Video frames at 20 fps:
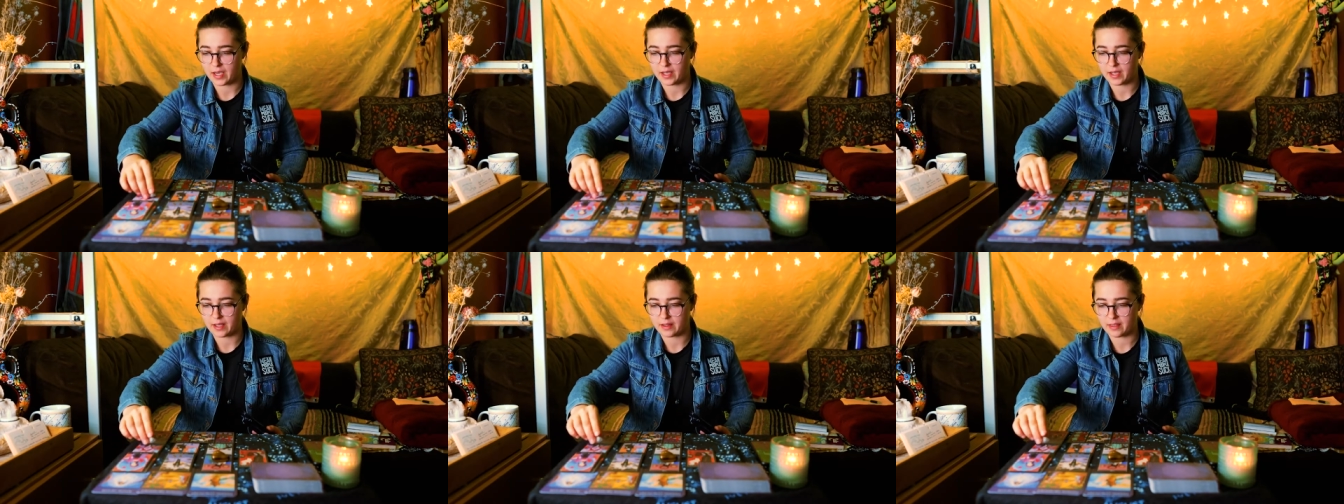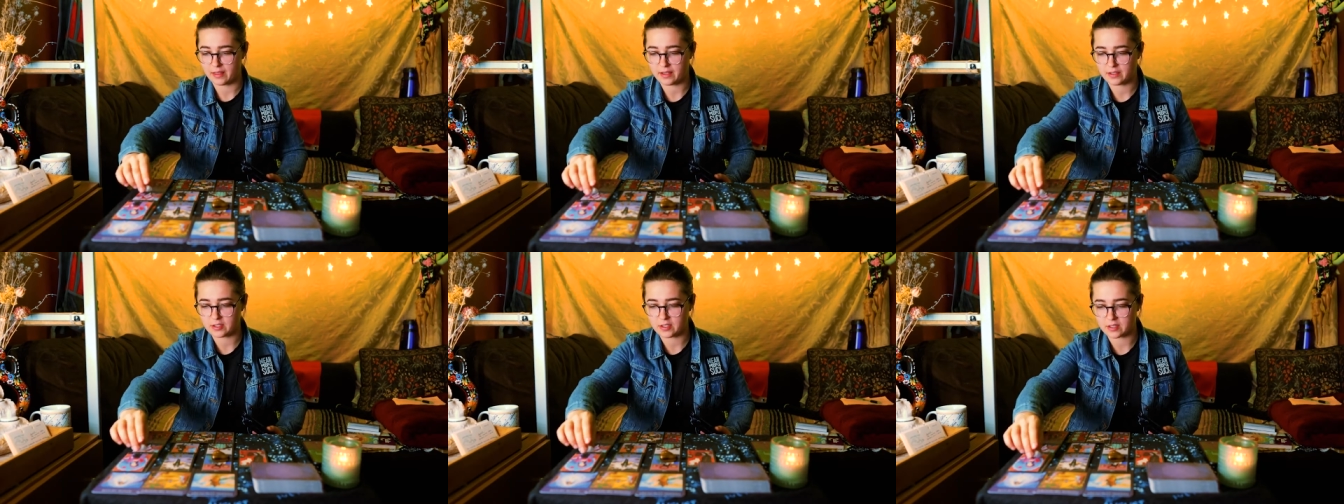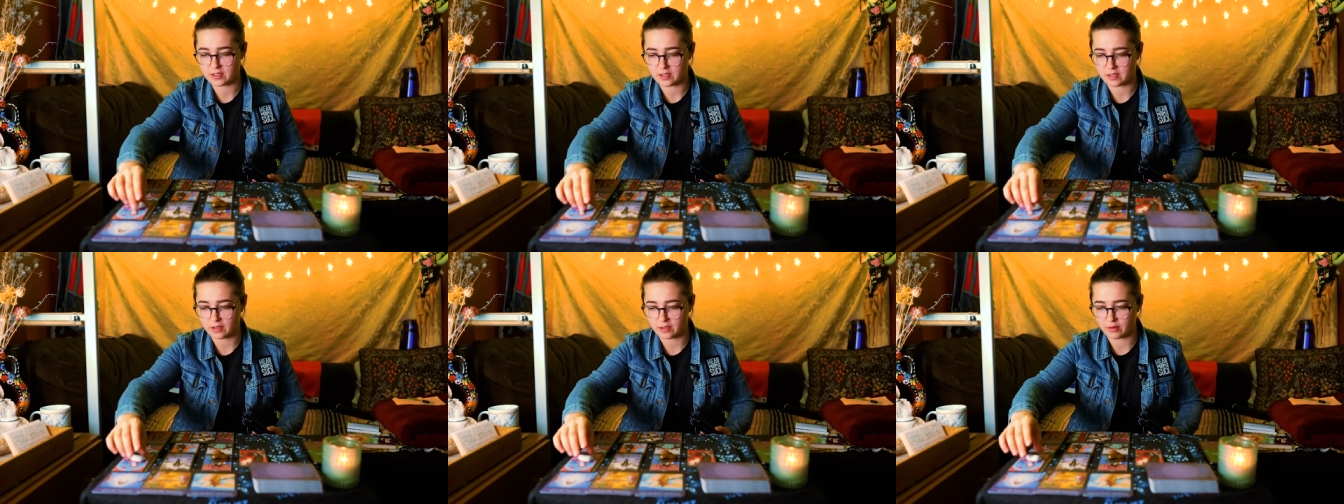I think
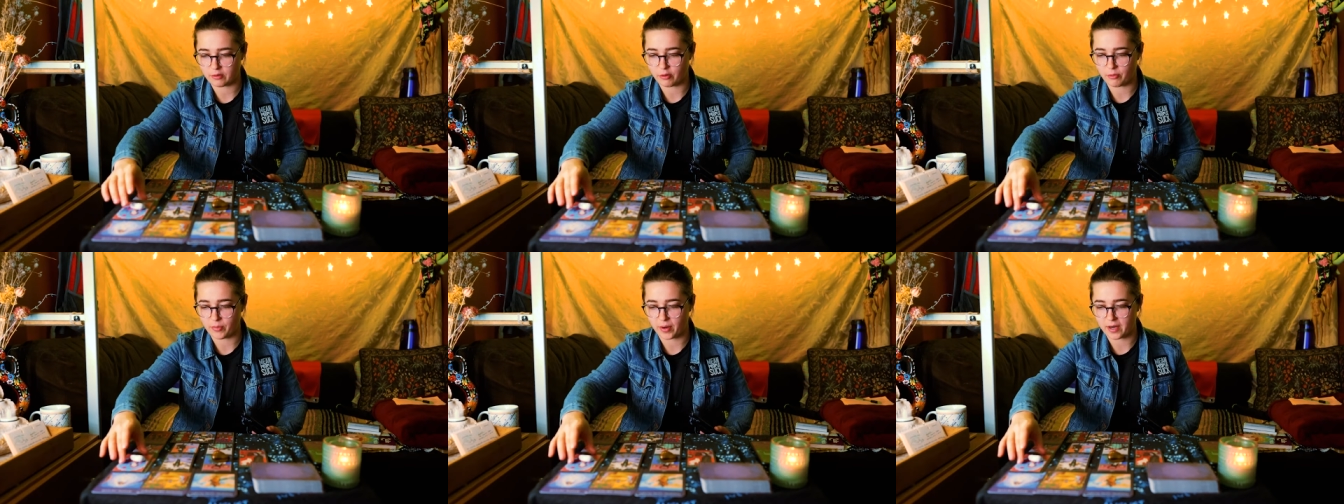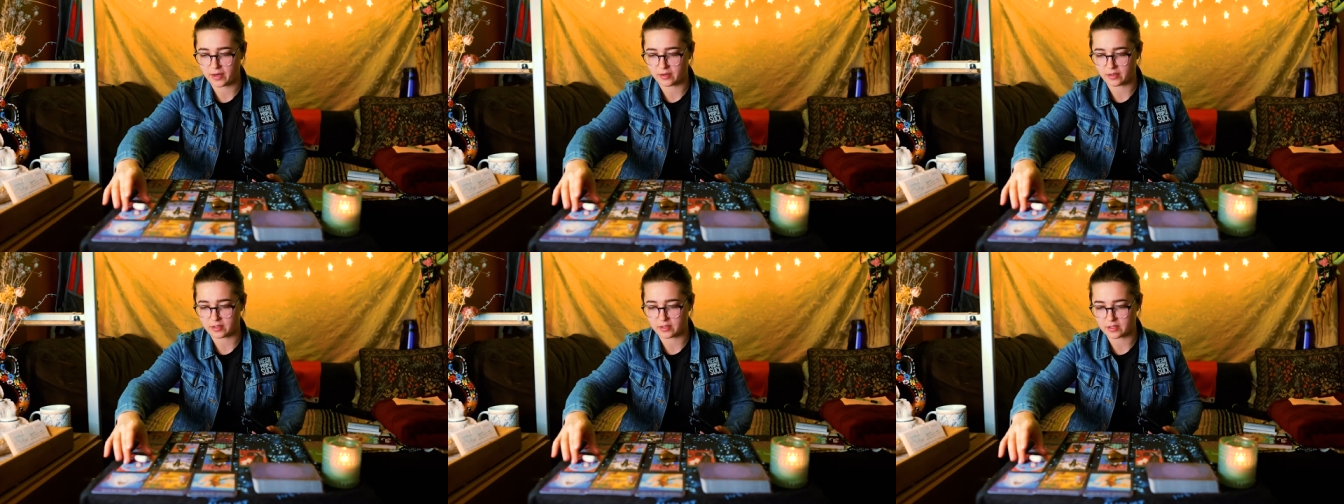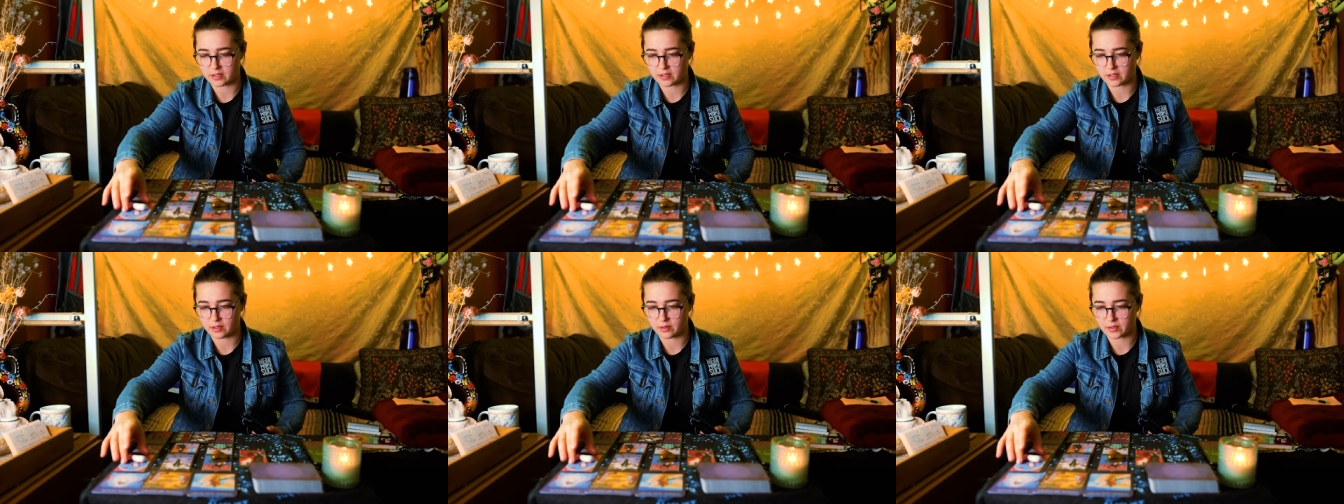just another reminder to
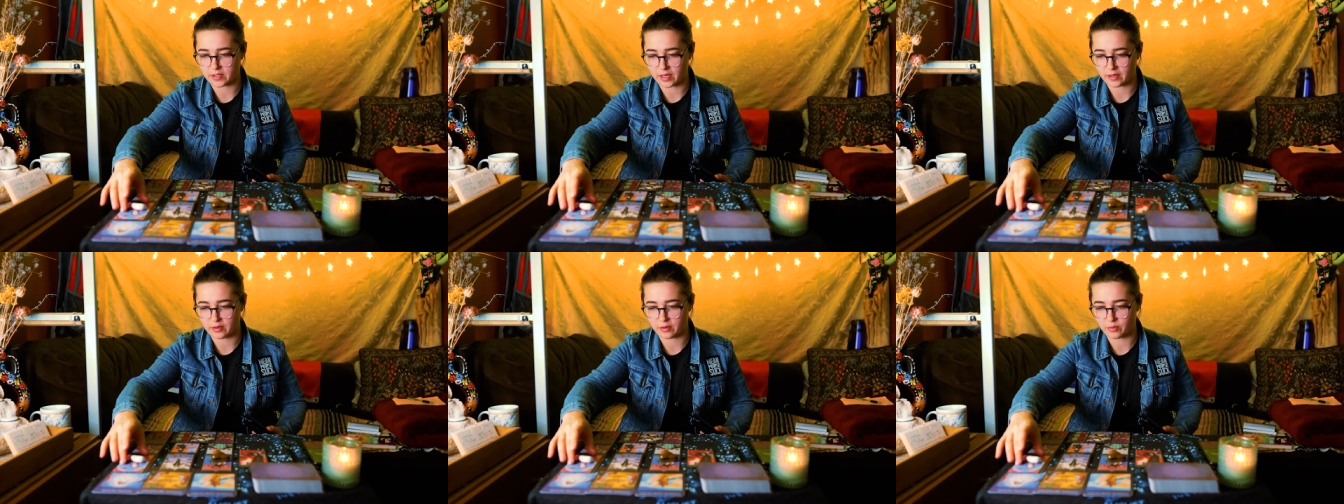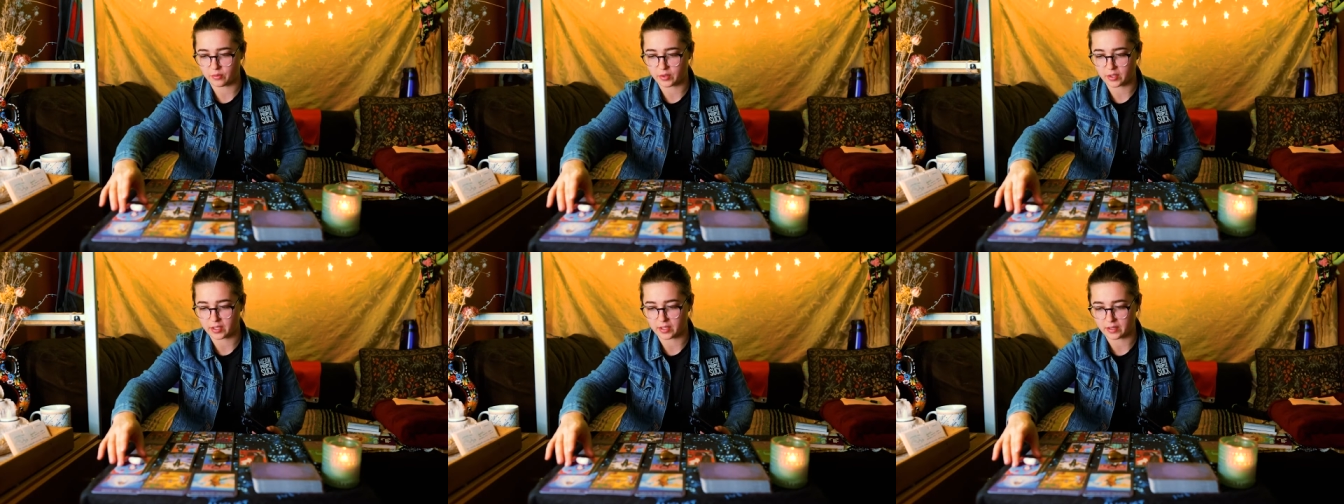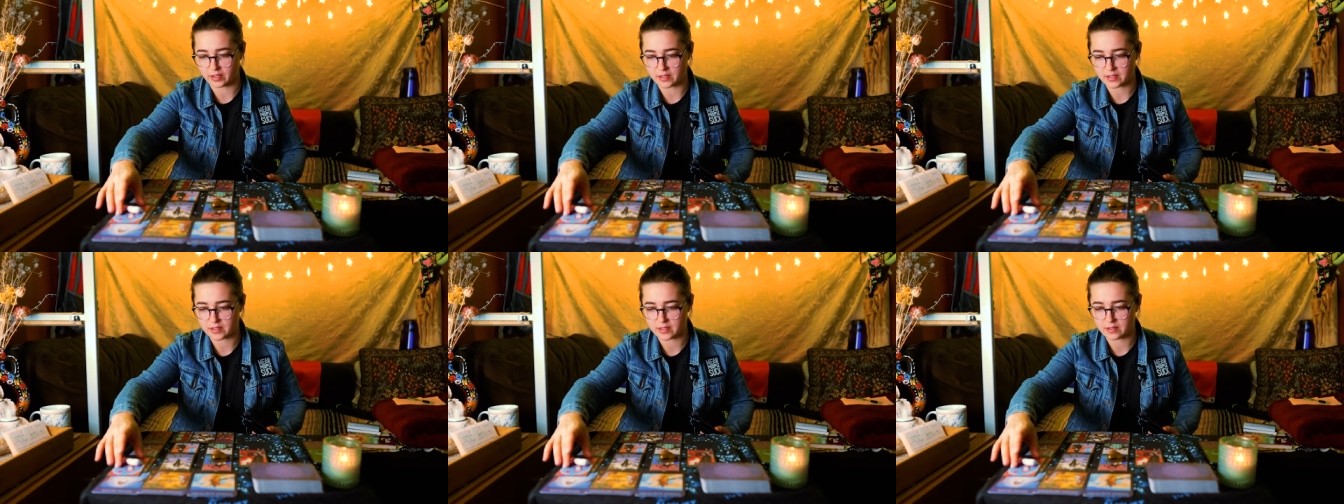slow down and really
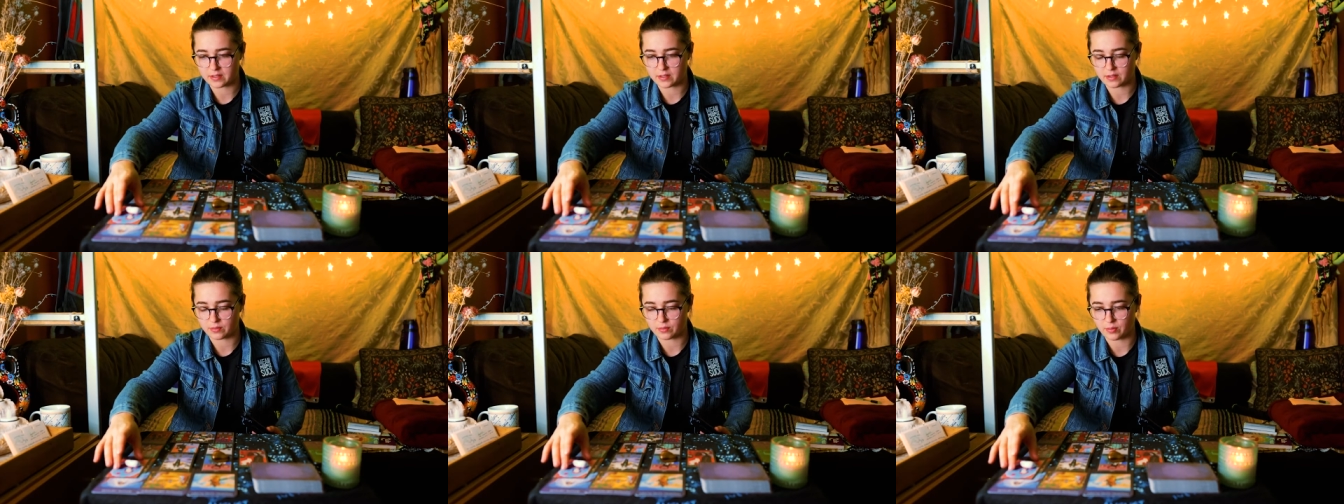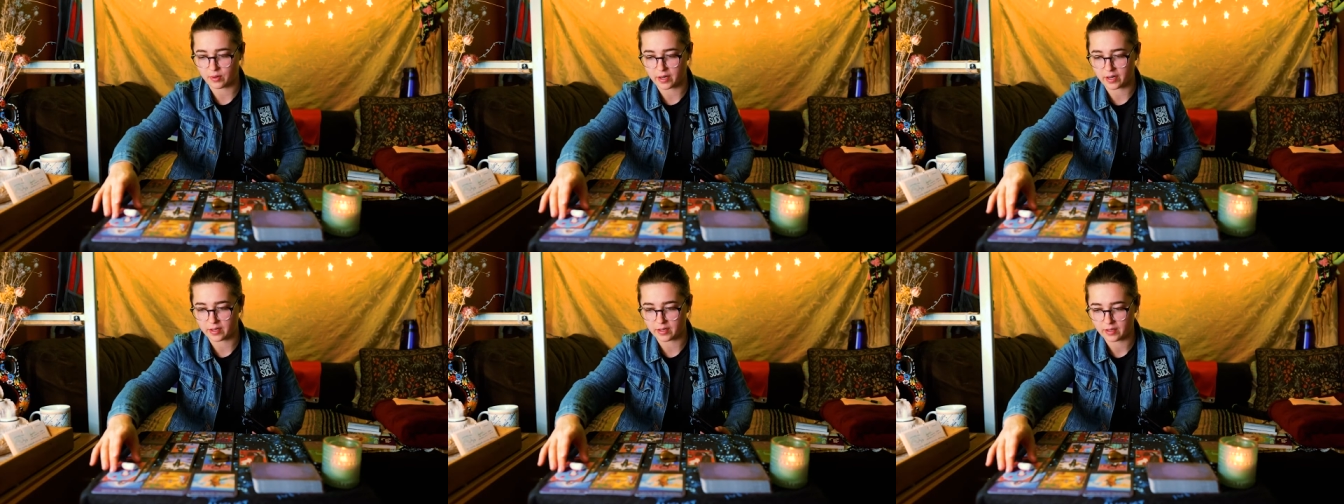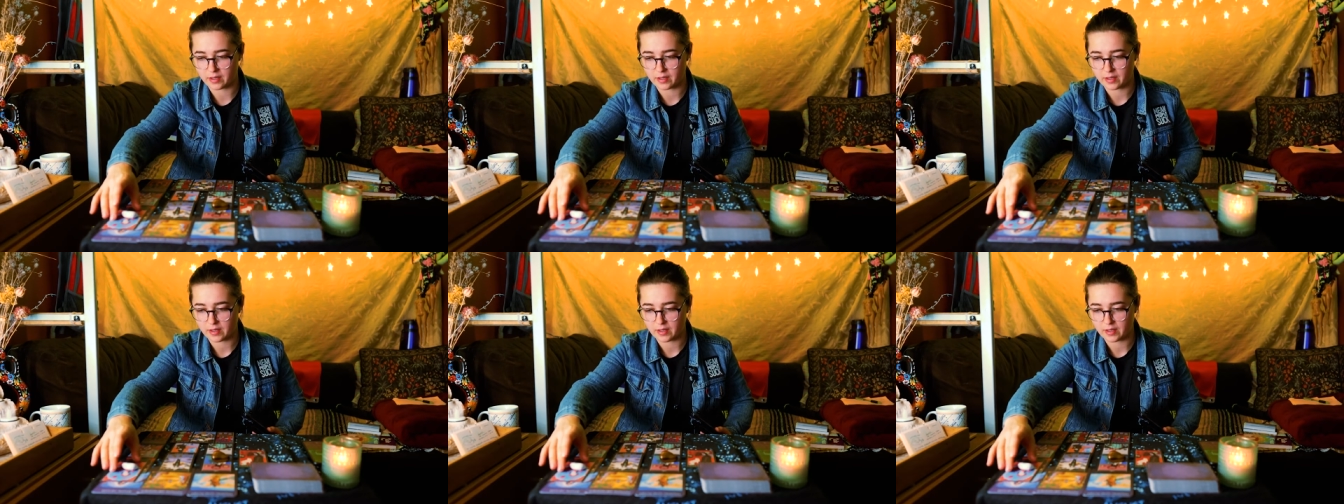listen to what